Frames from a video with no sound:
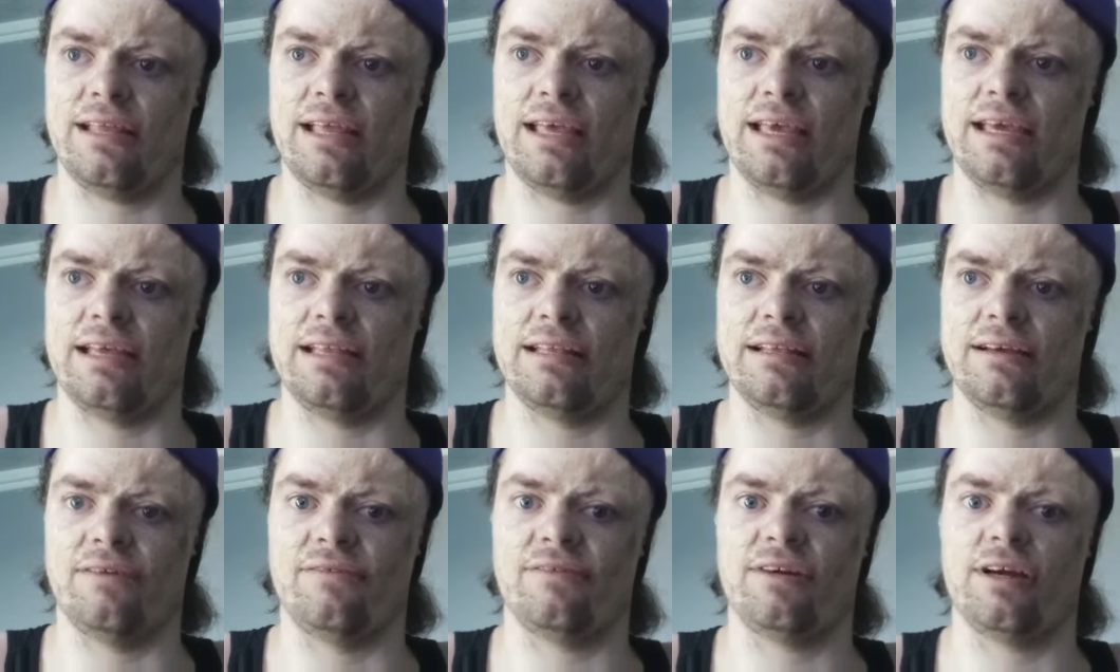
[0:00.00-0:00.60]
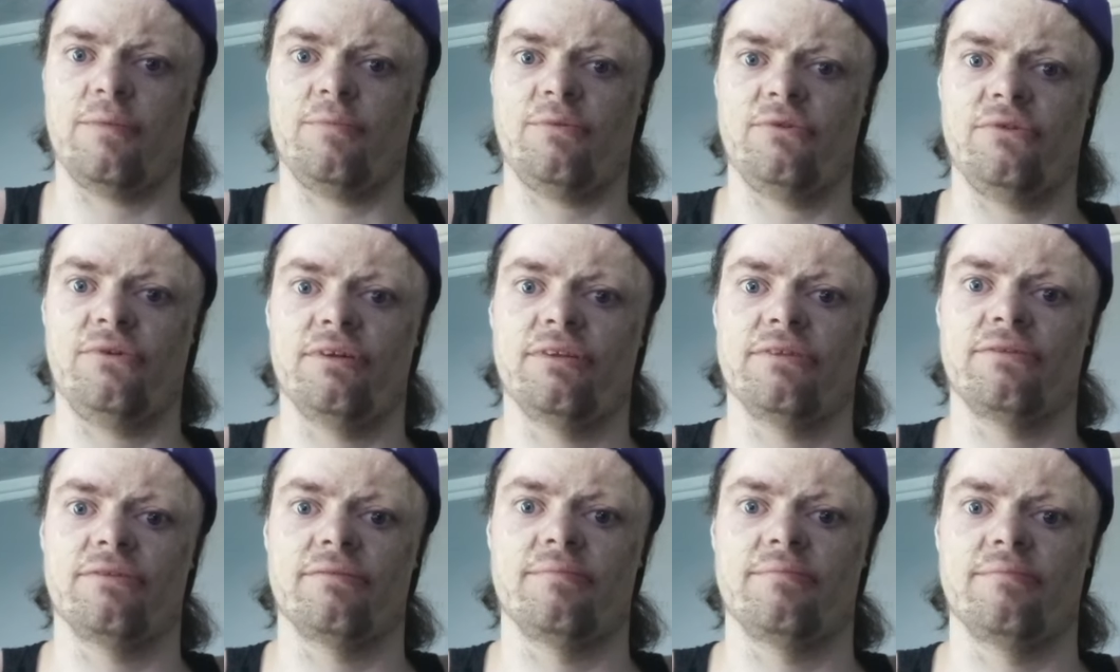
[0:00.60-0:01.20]
and a couple
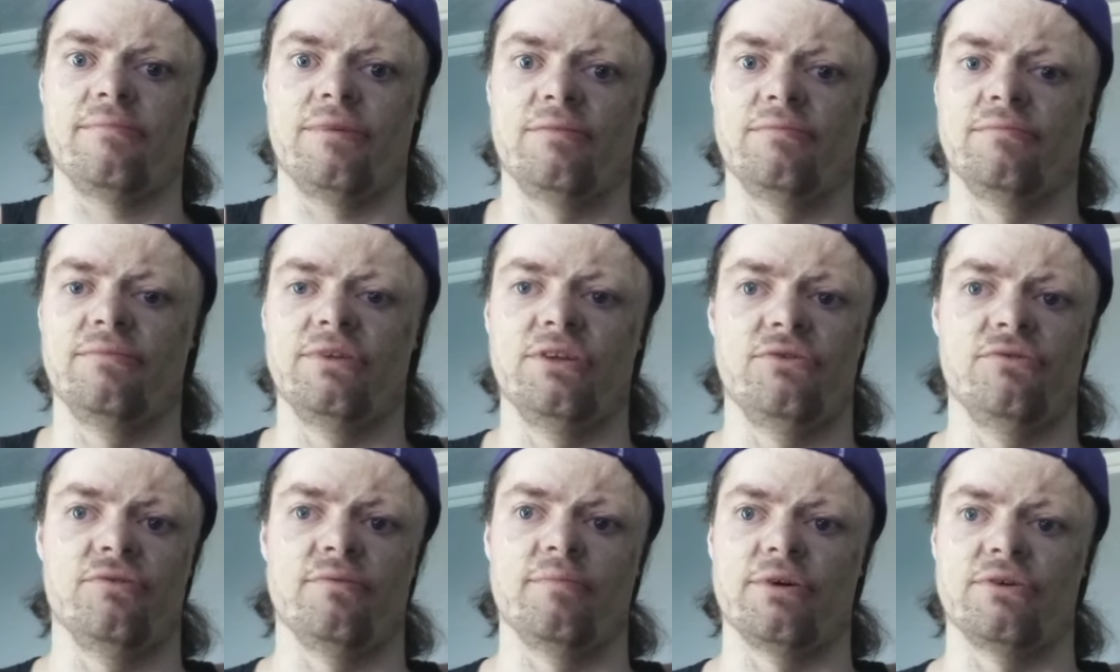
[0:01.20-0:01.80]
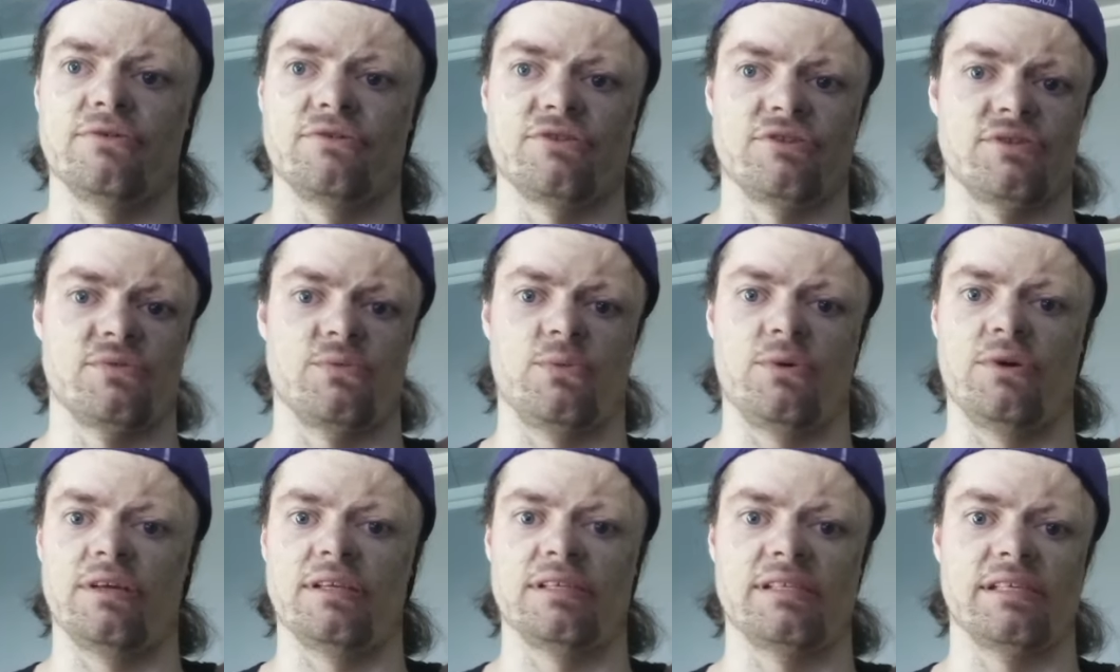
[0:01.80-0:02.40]
other um, new
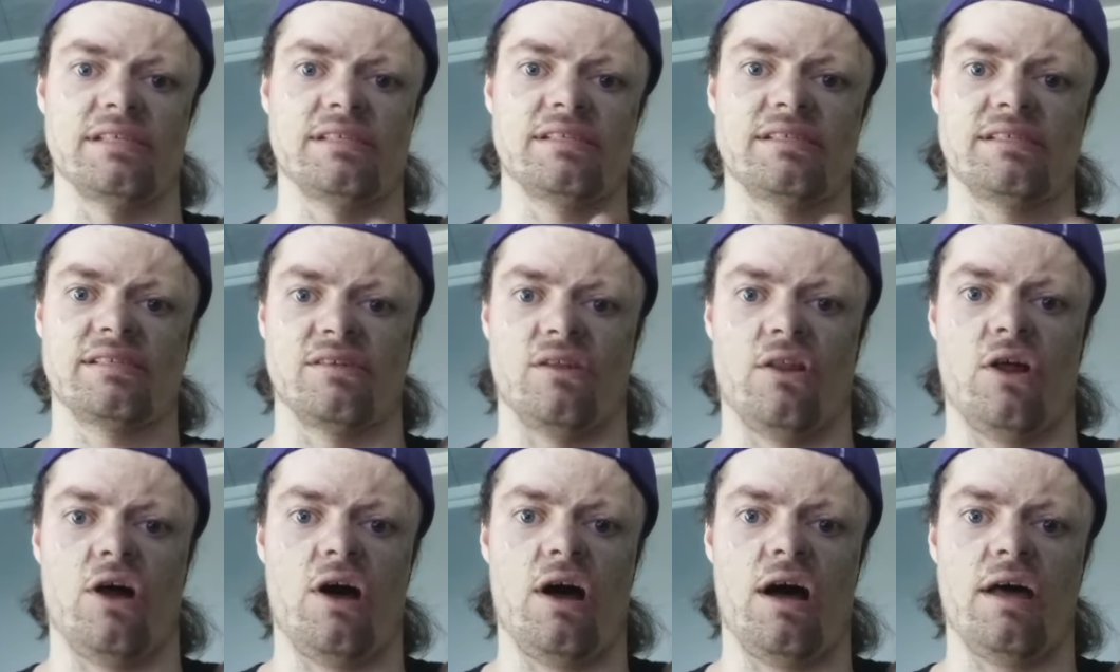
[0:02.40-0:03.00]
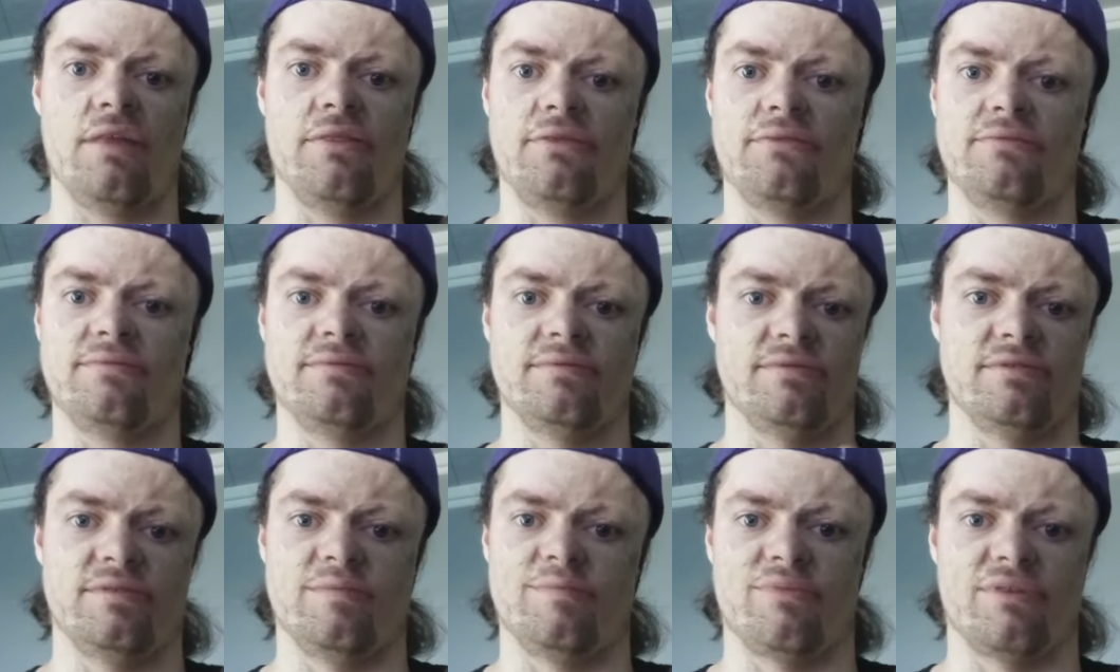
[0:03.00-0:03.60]
emotions was it sloth,
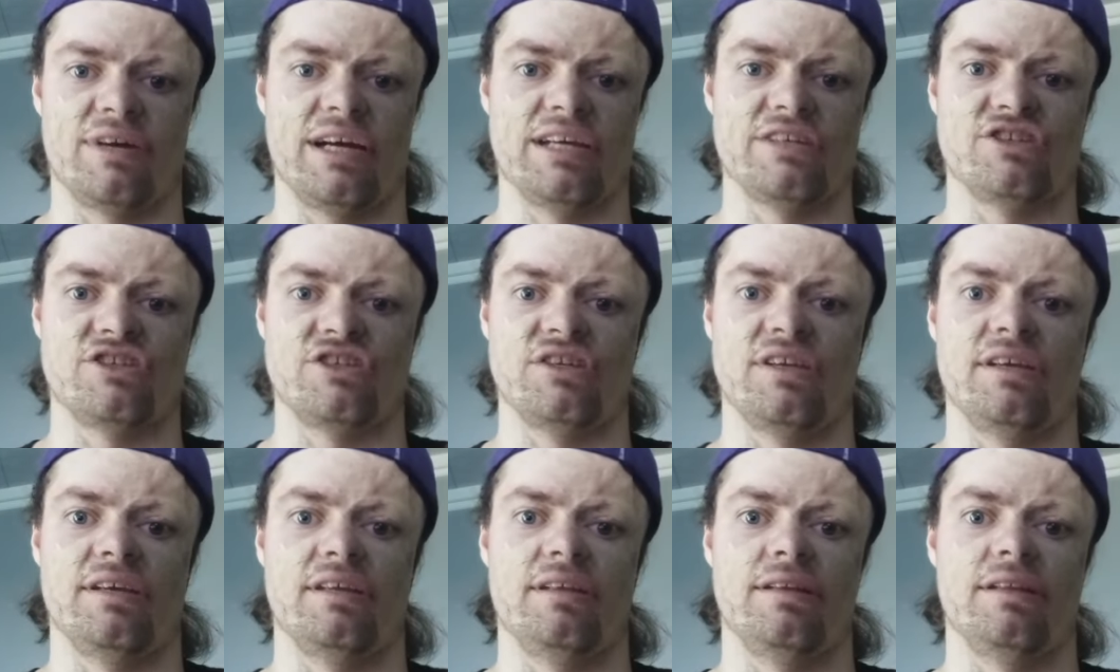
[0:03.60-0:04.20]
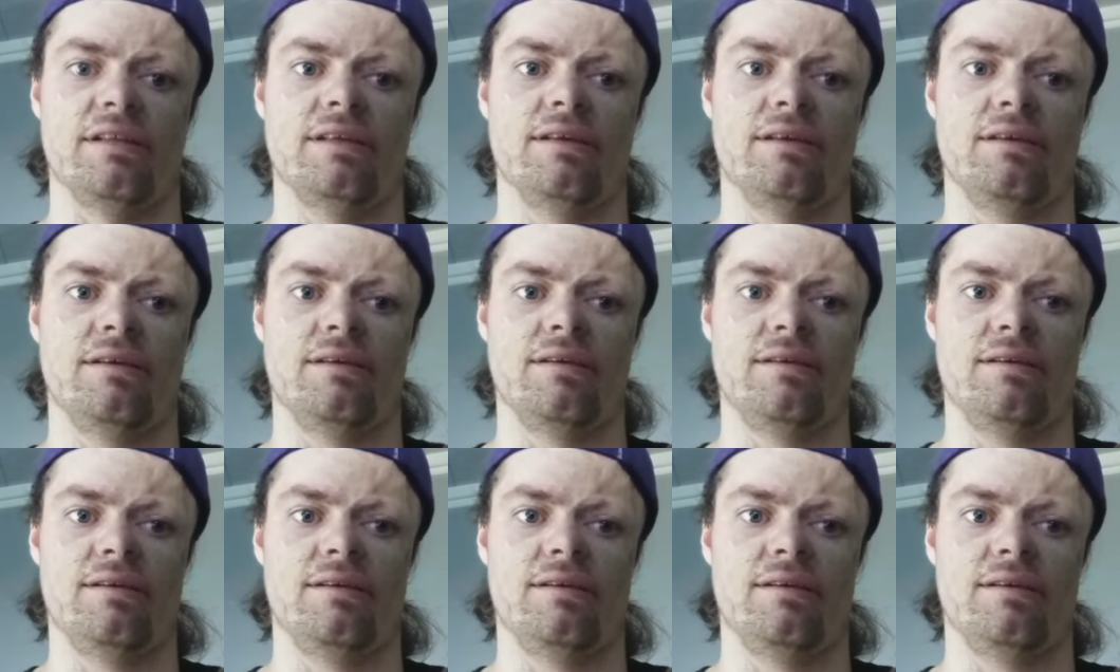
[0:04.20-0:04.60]
depression,